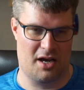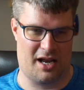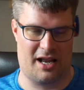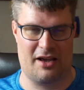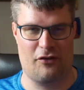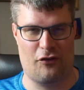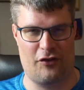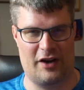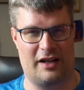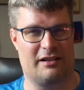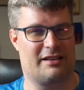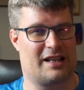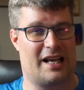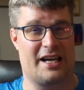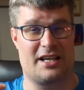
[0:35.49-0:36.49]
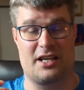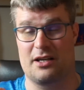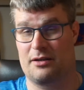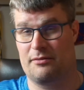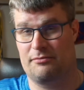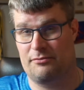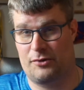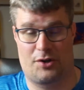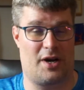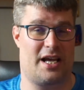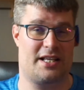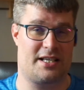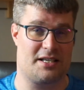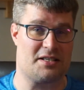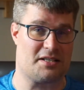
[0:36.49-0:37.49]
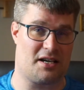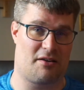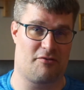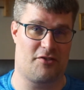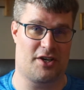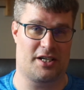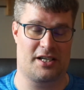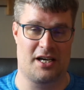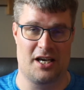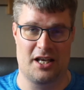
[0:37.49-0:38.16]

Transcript: and I felt like creating something.